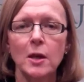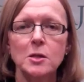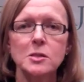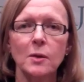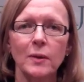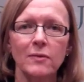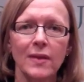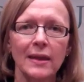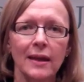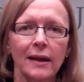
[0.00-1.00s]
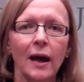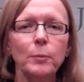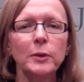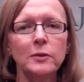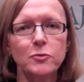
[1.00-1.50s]
So if they get a
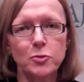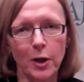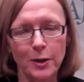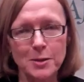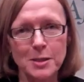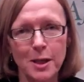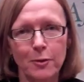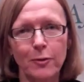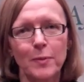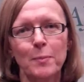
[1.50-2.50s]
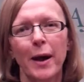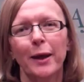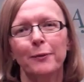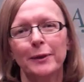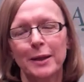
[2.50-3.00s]
couple of drugs from the
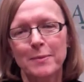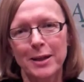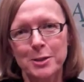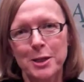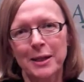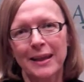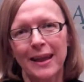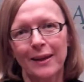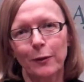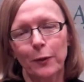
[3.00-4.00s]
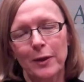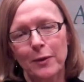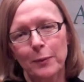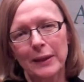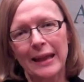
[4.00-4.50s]
moderately emetogenic category,
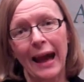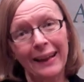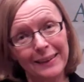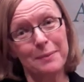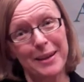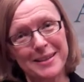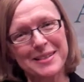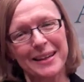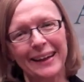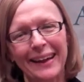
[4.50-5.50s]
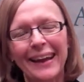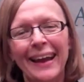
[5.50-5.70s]
they're really highly emetogenic.